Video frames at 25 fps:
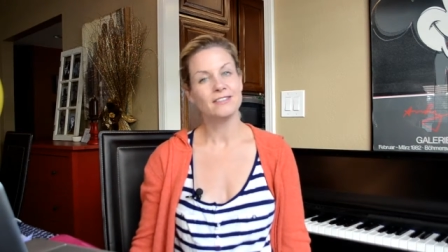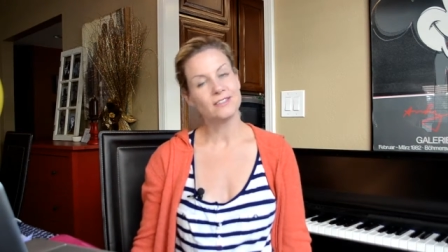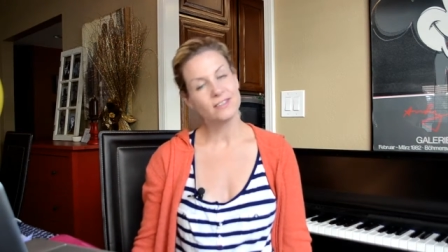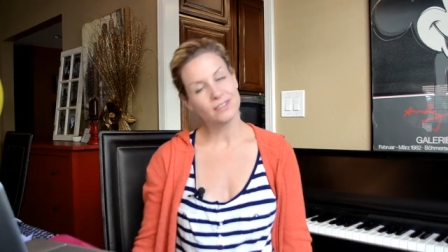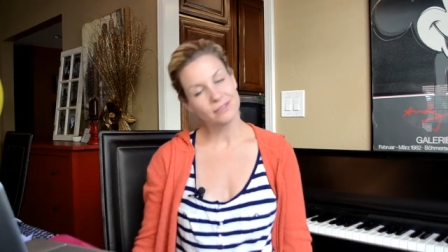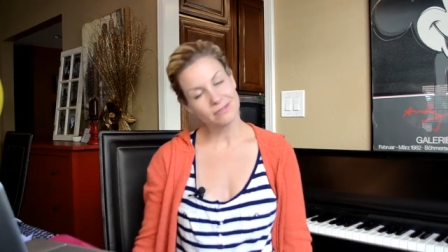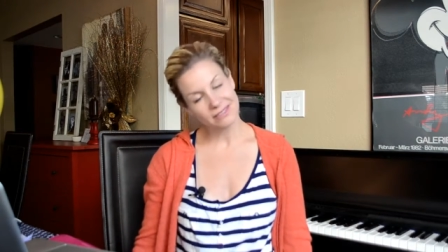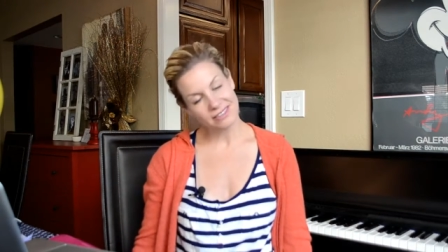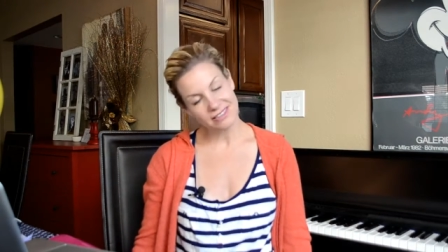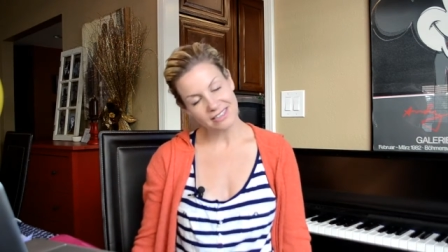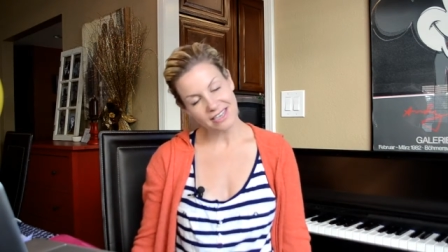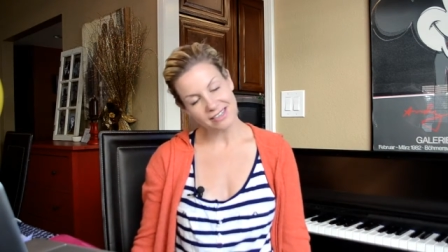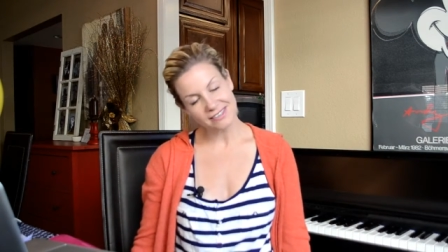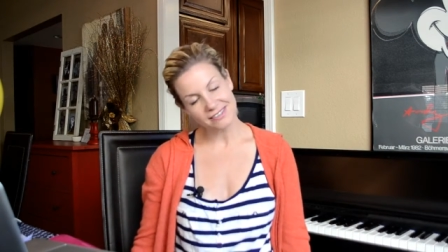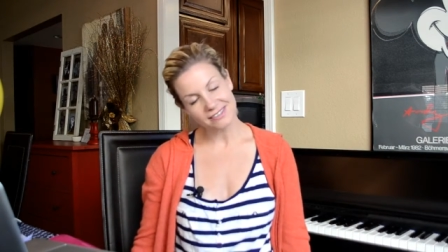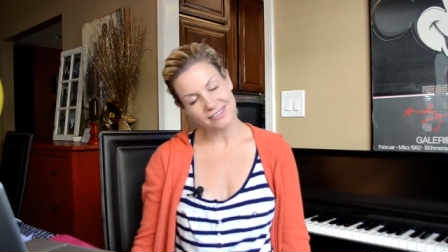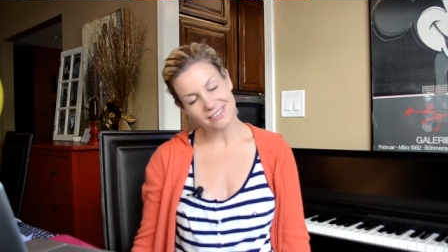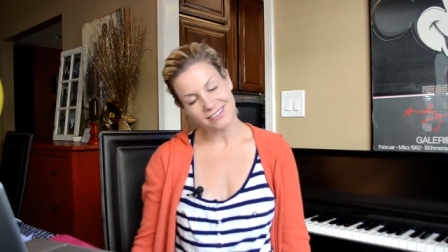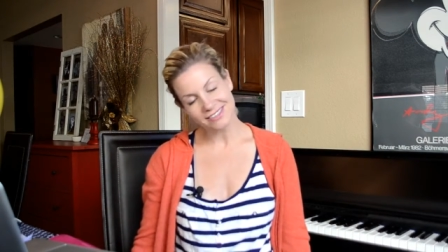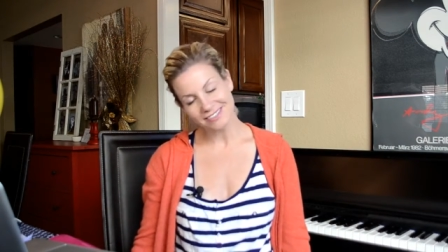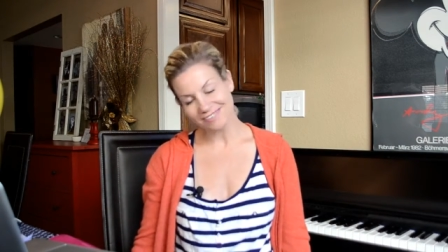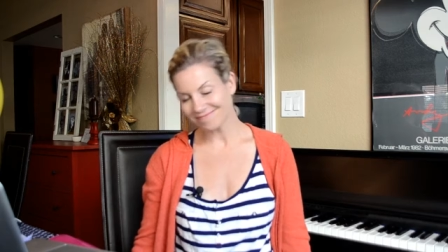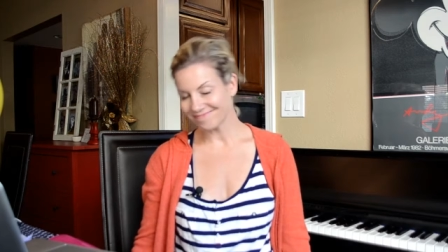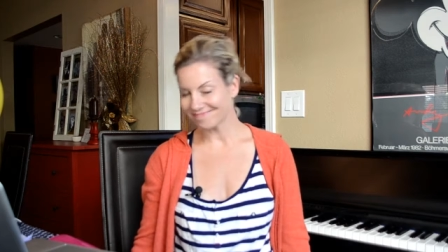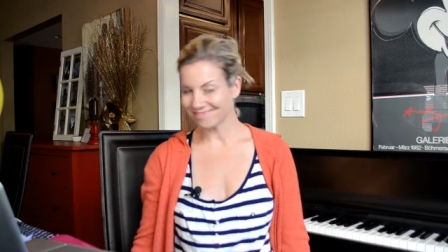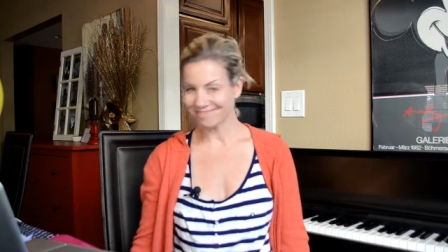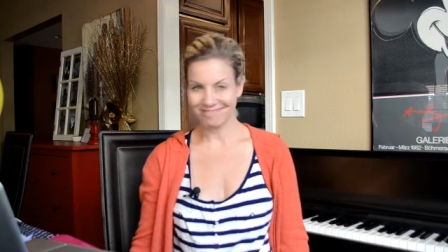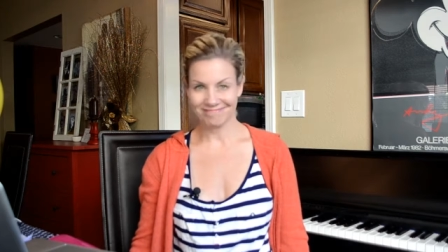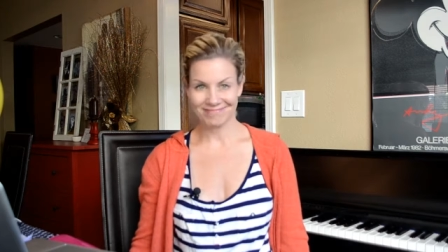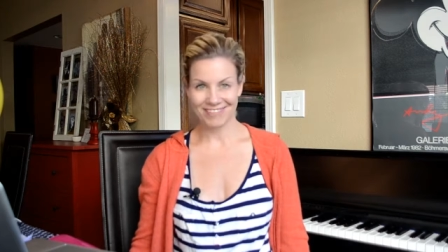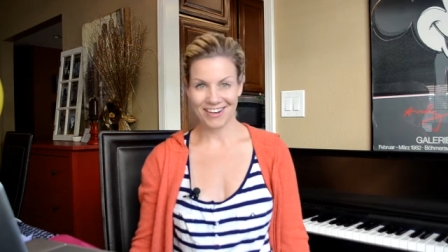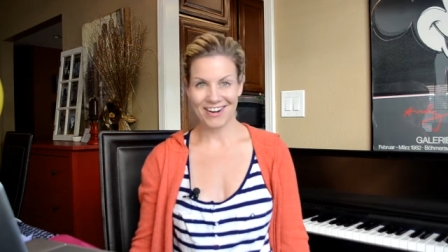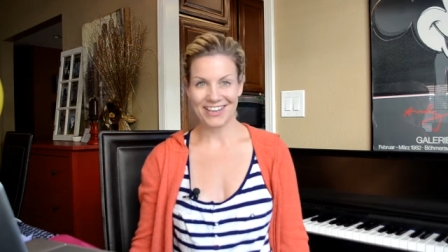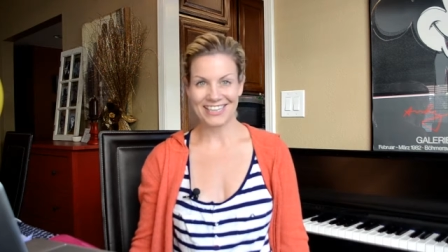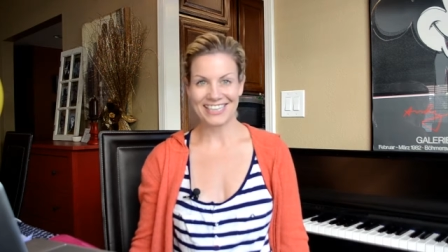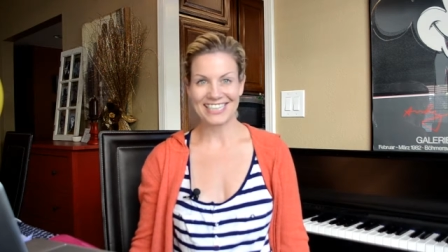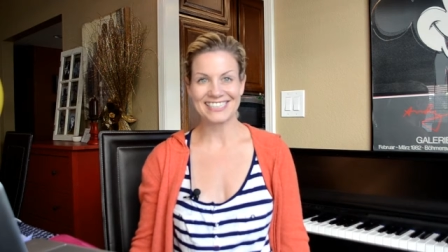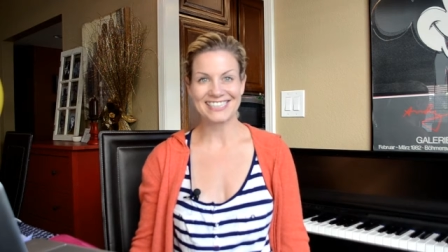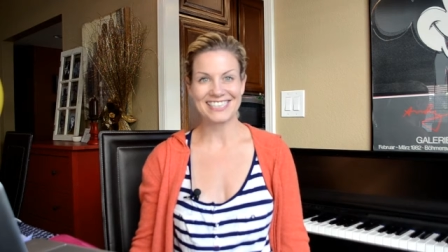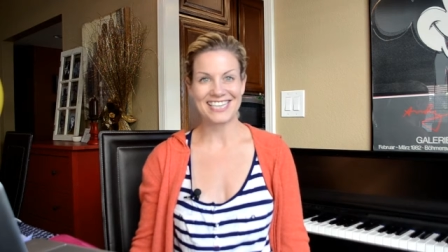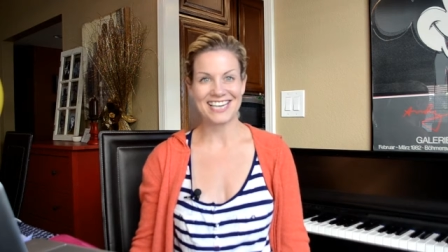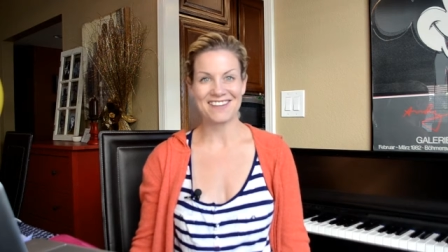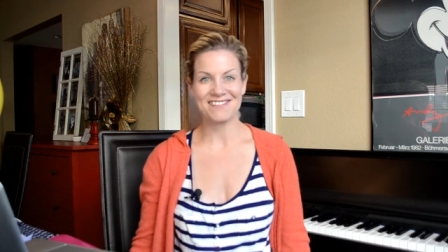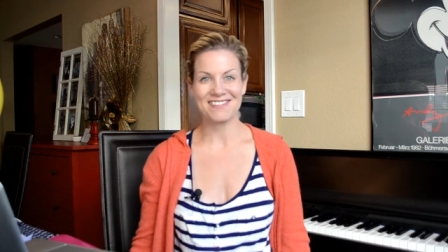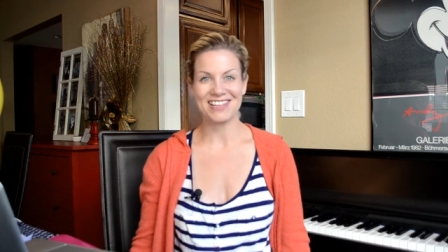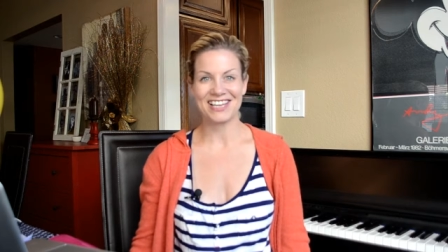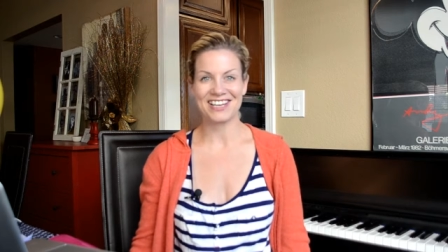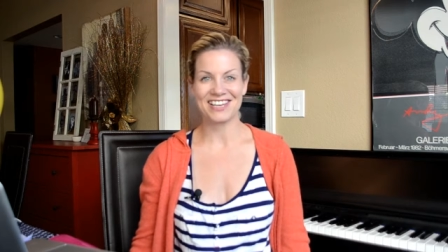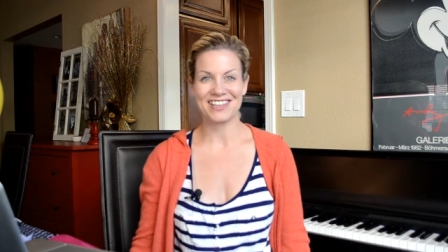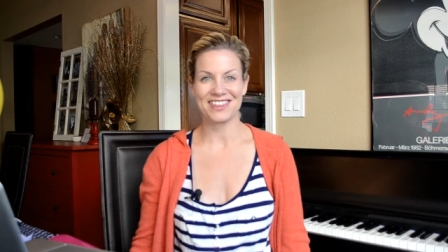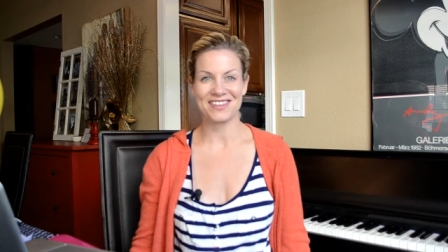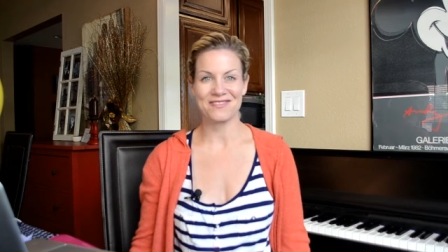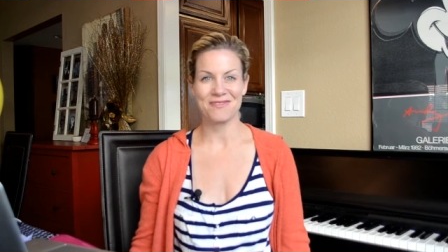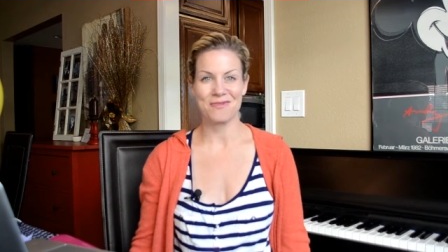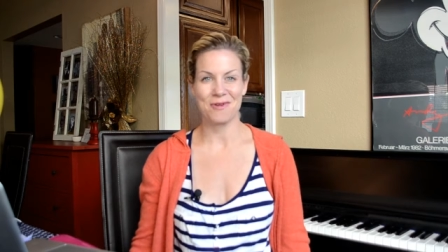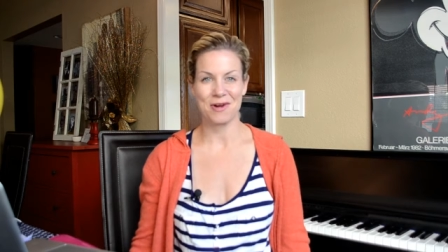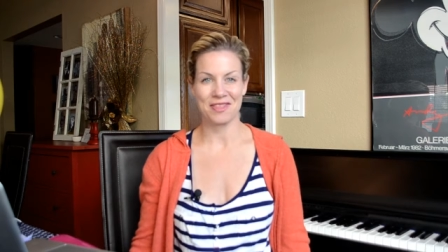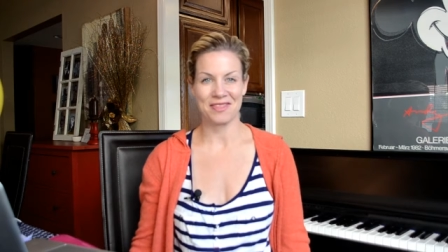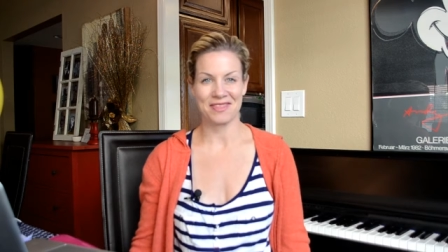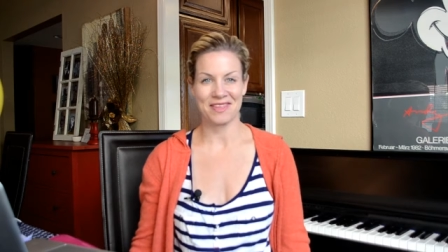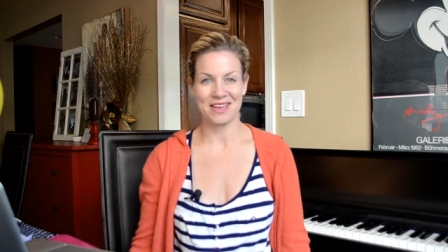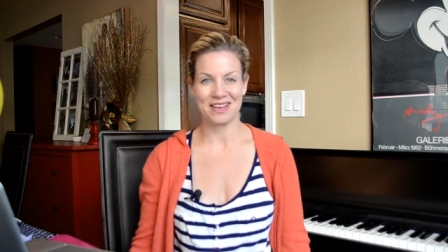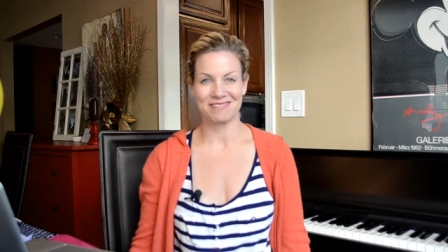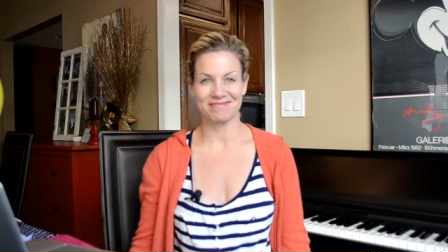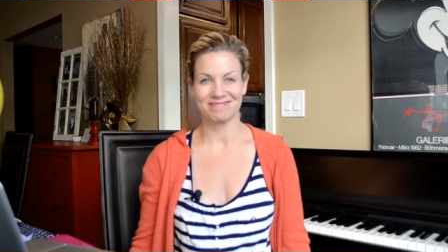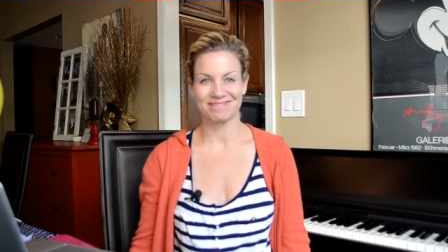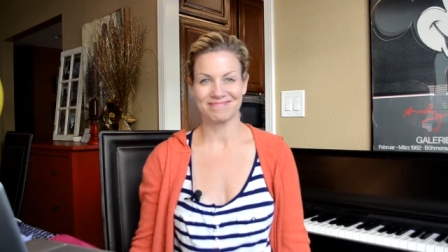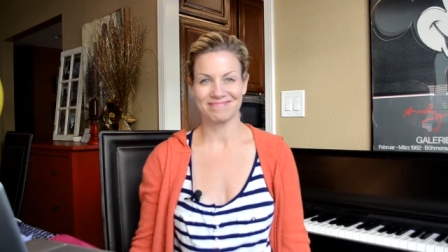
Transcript: Too relaxed. All right, let's take a look at the fourth thing.